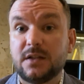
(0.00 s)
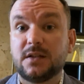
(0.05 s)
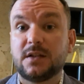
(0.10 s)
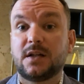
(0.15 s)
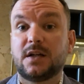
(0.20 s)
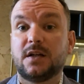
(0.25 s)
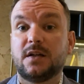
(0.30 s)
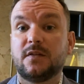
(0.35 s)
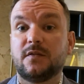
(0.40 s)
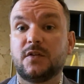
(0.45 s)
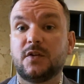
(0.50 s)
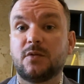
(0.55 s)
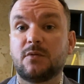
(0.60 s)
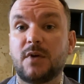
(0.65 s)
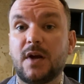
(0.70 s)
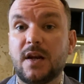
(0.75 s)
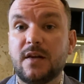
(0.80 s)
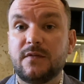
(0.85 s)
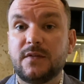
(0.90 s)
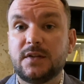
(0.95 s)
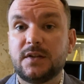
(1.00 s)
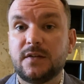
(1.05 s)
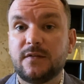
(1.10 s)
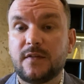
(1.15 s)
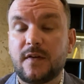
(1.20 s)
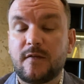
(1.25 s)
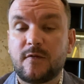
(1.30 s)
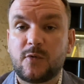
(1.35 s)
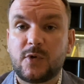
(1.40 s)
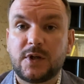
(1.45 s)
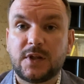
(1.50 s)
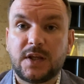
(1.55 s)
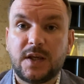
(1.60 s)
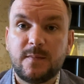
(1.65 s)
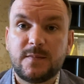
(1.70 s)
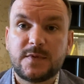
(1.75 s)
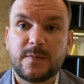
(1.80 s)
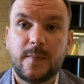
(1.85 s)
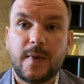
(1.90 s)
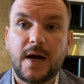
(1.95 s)
It's kind of irrelevant if everyone
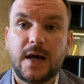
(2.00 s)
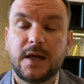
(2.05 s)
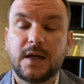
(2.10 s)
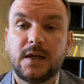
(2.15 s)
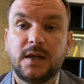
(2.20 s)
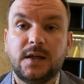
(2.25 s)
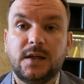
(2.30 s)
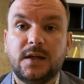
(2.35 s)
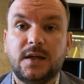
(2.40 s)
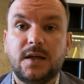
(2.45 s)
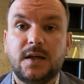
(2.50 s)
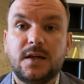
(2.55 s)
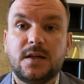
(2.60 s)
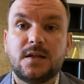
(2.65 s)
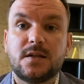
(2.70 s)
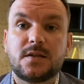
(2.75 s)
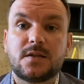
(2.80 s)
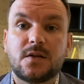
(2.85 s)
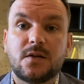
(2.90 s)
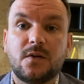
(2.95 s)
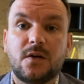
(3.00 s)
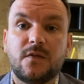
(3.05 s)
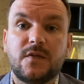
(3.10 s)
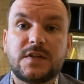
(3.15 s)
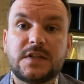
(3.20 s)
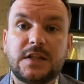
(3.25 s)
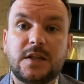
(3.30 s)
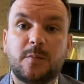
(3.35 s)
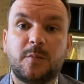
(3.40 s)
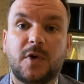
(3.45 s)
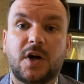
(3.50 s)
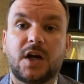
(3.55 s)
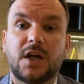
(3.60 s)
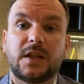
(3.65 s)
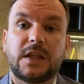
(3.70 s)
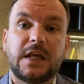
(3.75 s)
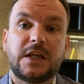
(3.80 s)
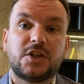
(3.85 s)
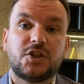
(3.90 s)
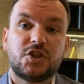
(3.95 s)
keeps buying. So obviously the
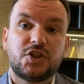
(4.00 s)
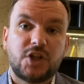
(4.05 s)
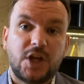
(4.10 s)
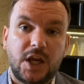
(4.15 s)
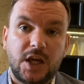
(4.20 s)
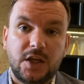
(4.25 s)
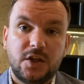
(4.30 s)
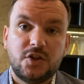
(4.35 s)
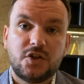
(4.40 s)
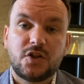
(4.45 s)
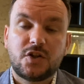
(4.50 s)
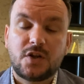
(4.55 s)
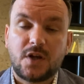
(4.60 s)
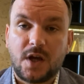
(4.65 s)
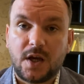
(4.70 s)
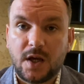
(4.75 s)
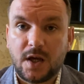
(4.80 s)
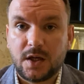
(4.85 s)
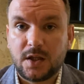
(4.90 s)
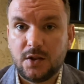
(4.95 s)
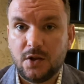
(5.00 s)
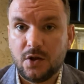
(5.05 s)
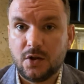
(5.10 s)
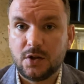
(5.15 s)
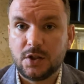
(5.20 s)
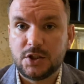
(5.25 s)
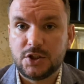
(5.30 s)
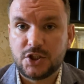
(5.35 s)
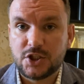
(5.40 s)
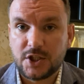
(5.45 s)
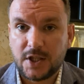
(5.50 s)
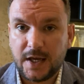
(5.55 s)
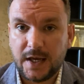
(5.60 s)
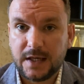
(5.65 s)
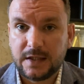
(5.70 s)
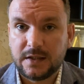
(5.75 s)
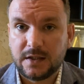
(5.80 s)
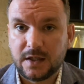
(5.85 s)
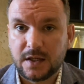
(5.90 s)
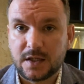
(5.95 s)
market has changed. I acknowledge
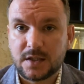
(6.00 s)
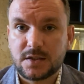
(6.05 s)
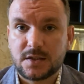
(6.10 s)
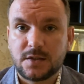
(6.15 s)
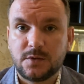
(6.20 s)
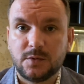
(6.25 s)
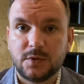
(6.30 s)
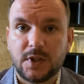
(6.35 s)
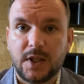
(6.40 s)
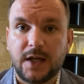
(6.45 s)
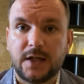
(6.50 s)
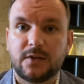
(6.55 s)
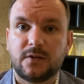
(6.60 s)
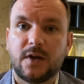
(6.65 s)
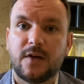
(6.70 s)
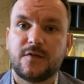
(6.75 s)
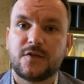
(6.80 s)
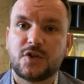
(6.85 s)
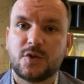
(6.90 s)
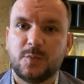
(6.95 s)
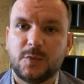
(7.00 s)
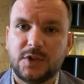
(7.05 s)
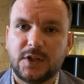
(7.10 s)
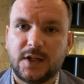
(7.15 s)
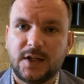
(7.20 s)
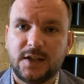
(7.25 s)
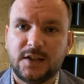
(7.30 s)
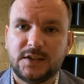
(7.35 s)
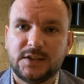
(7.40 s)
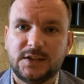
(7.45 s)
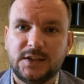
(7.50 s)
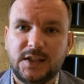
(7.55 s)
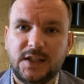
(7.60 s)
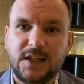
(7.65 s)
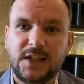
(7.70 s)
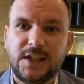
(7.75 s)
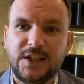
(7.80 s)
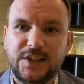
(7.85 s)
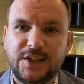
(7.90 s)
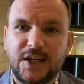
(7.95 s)
that. I actually would like to have someone kind of
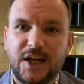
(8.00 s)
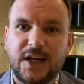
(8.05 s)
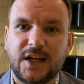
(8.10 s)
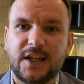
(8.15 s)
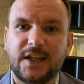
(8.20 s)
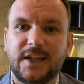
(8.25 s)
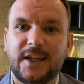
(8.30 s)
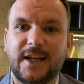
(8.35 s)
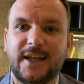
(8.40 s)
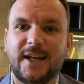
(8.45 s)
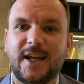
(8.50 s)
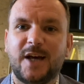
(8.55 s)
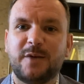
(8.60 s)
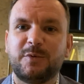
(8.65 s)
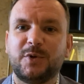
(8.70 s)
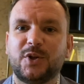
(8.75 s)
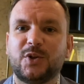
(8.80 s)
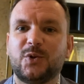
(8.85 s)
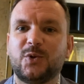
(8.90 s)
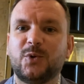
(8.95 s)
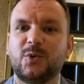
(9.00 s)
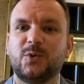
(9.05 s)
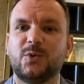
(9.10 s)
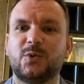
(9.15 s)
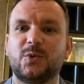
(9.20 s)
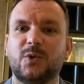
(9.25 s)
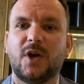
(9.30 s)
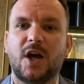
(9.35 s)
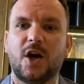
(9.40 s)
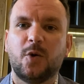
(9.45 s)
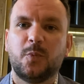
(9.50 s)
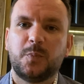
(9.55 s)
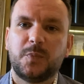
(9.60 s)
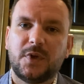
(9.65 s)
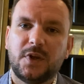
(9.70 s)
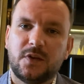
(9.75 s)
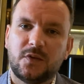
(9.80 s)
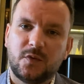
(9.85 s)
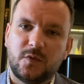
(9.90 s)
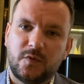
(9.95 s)
young and dynamic to help
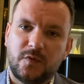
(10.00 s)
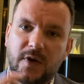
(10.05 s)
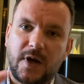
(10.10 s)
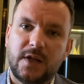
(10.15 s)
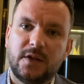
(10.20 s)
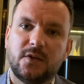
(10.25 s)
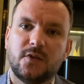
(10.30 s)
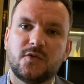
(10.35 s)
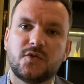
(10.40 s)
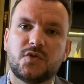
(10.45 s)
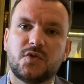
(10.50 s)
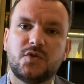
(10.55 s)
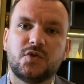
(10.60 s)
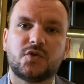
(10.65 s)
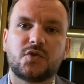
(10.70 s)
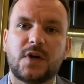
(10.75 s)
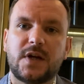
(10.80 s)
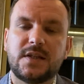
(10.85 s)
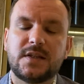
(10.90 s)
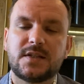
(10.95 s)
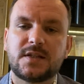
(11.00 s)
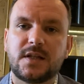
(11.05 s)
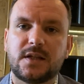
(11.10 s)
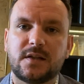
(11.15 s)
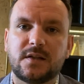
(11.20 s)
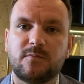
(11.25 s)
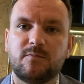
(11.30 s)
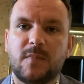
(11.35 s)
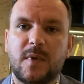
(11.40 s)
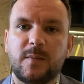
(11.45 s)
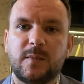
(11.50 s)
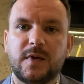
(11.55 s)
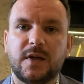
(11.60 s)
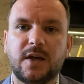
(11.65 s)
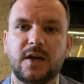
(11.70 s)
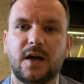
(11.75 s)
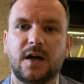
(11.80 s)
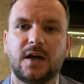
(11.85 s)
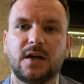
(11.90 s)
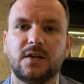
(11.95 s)
me to find those new trends that
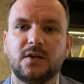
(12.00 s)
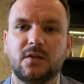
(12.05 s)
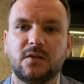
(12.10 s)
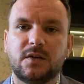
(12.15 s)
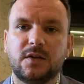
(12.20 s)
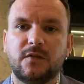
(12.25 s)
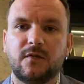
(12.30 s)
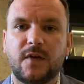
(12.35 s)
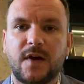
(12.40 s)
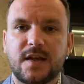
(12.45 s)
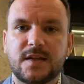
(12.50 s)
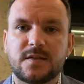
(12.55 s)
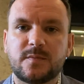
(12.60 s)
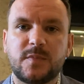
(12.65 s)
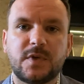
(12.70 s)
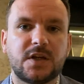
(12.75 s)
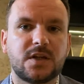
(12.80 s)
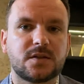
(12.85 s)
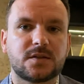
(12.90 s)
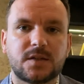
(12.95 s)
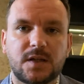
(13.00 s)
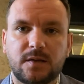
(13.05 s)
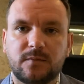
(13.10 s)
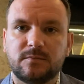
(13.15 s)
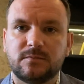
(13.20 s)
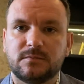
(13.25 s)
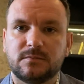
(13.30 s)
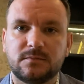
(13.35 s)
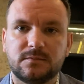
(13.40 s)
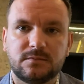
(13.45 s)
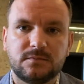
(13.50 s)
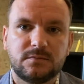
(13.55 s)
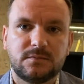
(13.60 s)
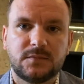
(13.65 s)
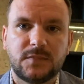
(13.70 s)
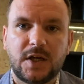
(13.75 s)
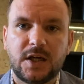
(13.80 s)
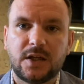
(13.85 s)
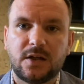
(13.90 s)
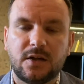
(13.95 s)
maybe I don't invest because
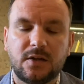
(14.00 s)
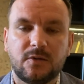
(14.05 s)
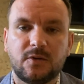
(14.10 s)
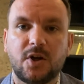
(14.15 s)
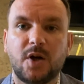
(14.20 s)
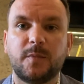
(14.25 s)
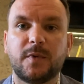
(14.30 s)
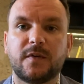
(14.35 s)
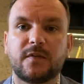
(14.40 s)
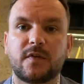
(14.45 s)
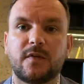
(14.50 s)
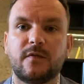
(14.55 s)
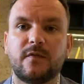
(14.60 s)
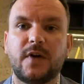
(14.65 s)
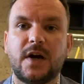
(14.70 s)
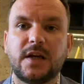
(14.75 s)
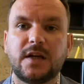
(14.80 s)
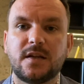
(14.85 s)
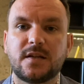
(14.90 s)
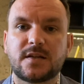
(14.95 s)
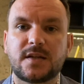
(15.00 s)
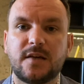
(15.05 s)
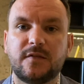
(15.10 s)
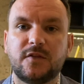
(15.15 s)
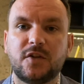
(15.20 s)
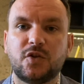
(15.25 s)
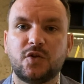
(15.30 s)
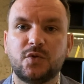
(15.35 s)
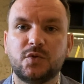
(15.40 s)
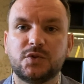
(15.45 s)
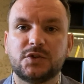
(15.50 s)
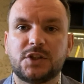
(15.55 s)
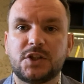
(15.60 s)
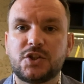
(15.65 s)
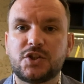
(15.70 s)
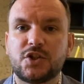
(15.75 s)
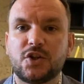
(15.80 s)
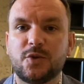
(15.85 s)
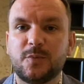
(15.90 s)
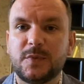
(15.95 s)
I don't know, coming from finance, have the tools that
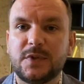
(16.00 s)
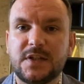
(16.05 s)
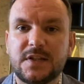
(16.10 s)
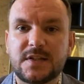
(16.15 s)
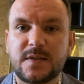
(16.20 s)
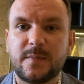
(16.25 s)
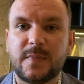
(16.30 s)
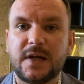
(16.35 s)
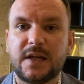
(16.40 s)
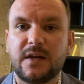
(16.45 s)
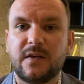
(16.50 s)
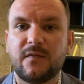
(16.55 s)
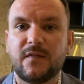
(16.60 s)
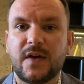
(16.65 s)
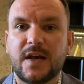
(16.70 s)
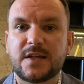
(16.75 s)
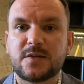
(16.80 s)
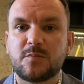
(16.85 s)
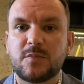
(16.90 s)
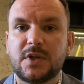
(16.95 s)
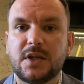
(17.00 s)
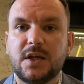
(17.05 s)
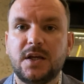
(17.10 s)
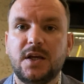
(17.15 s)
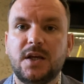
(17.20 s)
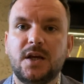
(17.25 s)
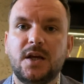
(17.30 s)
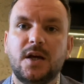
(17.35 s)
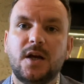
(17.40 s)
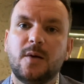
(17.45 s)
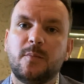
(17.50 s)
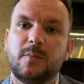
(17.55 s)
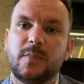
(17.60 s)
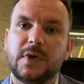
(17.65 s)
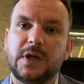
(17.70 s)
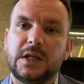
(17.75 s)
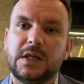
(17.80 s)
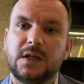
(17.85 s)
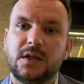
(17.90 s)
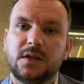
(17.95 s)
show me it's a bad investment.
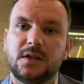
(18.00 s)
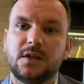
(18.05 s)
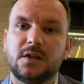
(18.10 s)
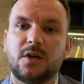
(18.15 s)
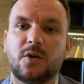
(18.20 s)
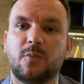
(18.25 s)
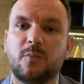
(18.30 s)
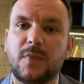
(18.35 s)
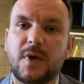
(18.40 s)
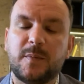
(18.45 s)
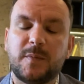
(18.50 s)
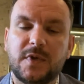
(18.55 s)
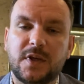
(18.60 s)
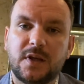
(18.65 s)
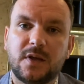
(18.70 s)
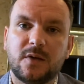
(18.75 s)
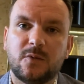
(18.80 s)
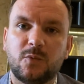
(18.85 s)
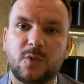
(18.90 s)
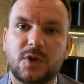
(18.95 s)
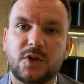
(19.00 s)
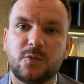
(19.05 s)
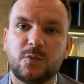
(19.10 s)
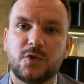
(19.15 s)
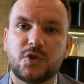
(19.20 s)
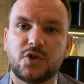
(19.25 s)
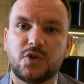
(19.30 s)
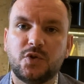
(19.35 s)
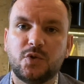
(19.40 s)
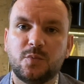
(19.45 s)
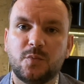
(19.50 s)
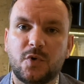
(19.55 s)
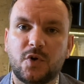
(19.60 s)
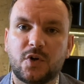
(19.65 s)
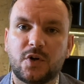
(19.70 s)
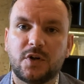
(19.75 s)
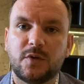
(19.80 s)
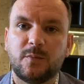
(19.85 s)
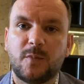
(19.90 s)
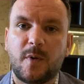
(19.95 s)
But maybe we should do
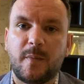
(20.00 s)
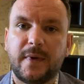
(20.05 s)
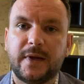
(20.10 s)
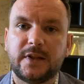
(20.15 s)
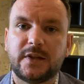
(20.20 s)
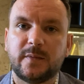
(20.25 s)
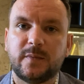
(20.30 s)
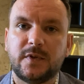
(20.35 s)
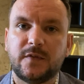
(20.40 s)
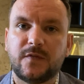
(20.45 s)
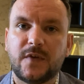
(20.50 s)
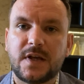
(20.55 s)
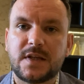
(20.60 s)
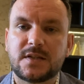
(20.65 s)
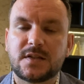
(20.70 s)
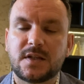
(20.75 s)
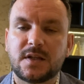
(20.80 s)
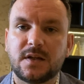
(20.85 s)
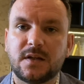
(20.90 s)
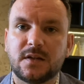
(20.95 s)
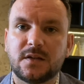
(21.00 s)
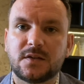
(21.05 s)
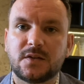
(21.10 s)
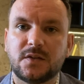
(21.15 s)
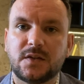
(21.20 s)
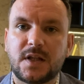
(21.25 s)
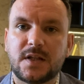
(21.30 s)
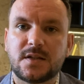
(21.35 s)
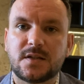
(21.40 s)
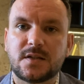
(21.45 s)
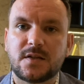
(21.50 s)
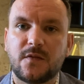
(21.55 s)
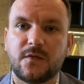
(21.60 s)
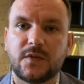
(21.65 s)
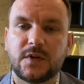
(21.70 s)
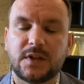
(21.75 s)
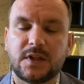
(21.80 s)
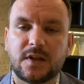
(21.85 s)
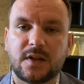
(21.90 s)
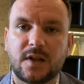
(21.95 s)
more momentum investing. So that's
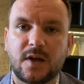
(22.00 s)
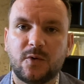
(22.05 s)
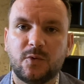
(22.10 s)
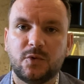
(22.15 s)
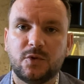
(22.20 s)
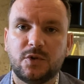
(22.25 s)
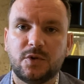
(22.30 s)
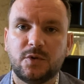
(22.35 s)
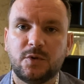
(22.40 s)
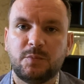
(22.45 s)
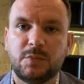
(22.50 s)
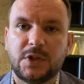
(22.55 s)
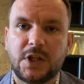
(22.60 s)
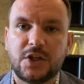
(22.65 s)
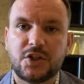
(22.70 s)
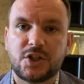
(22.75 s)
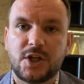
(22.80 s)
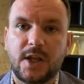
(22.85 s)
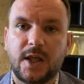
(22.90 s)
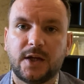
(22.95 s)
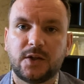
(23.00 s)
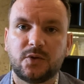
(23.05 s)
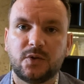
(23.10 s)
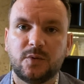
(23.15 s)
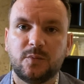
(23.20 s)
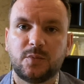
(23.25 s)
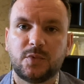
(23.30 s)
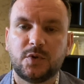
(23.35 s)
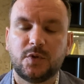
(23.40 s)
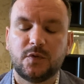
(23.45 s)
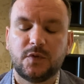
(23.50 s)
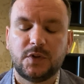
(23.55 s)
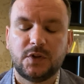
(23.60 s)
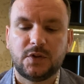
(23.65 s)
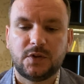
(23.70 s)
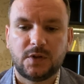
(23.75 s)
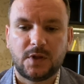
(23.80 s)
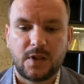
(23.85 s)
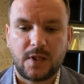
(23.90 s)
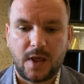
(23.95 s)
something that I would potentially like to improve
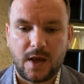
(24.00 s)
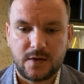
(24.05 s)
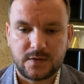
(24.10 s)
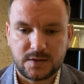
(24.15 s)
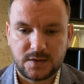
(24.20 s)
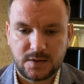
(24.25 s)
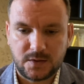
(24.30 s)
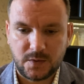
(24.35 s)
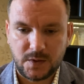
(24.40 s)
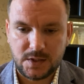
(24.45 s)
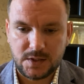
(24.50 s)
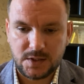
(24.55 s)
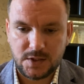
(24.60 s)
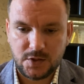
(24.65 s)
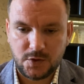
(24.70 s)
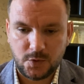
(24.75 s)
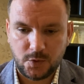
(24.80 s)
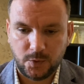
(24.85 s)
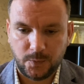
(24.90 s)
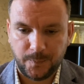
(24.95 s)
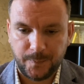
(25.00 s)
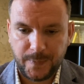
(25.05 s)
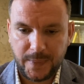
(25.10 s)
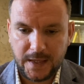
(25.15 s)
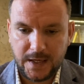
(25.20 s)
in 2022.